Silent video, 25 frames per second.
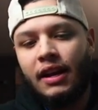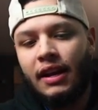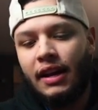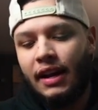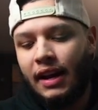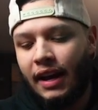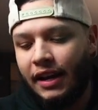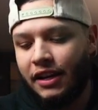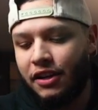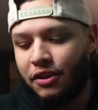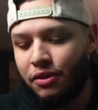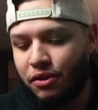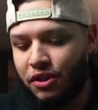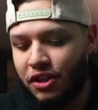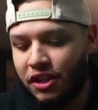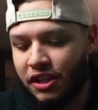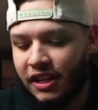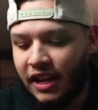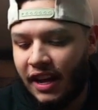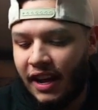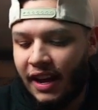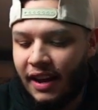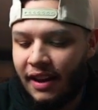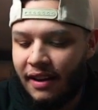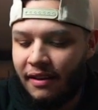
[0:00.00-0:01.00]
I do just
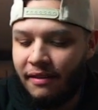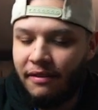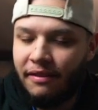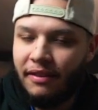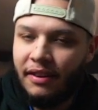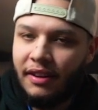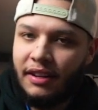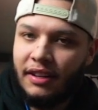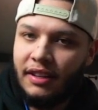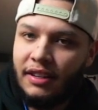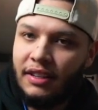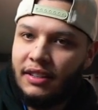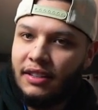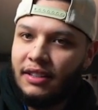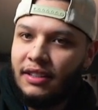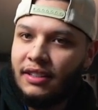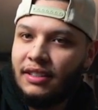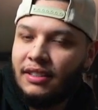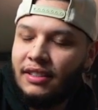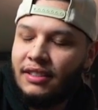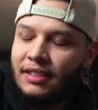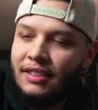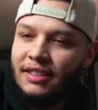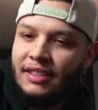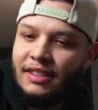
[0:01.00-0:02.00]
have
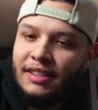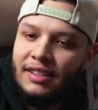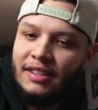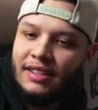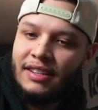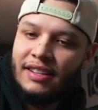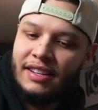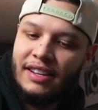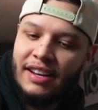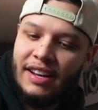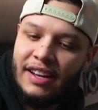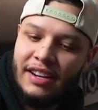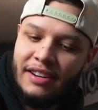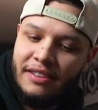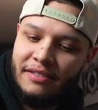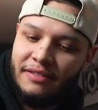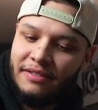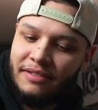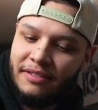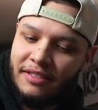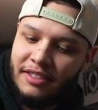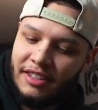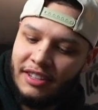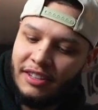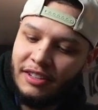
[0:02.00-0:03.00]
kind
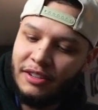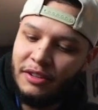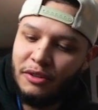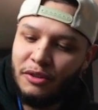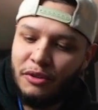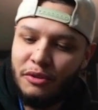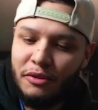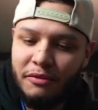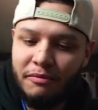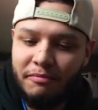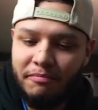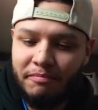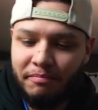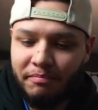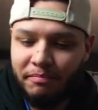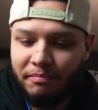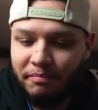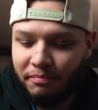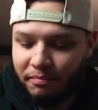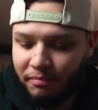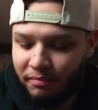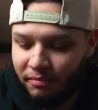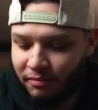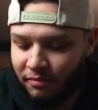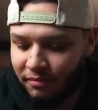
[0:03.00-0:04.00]
of a little
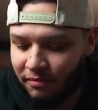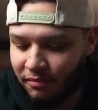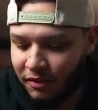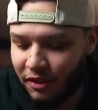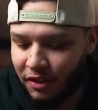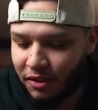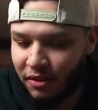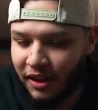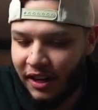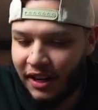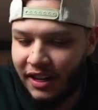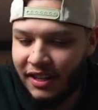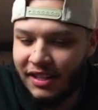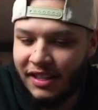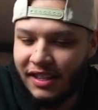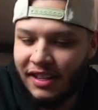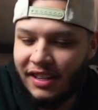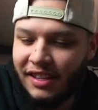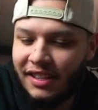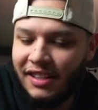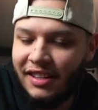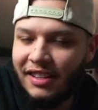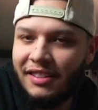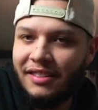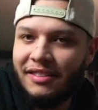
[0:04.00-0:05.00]

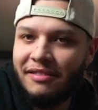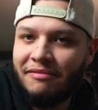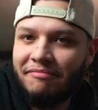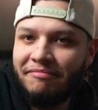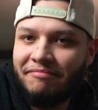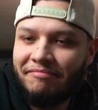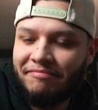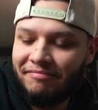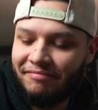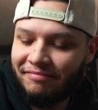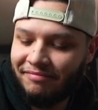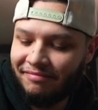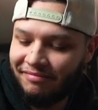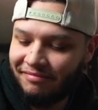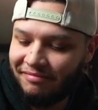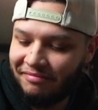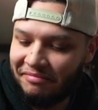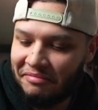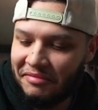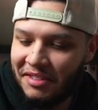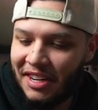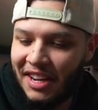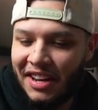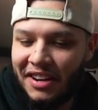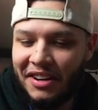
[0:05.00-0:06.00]
crazy.
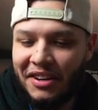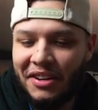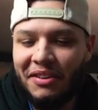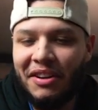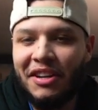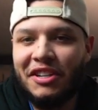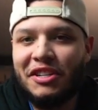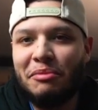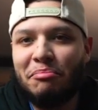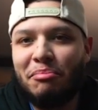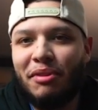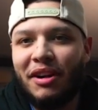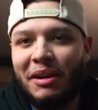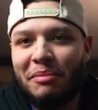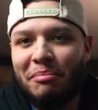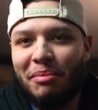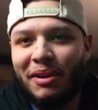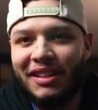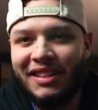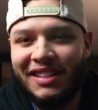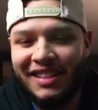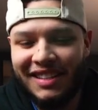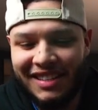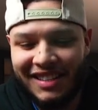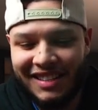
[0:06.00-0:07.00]
I don't know, I should probably put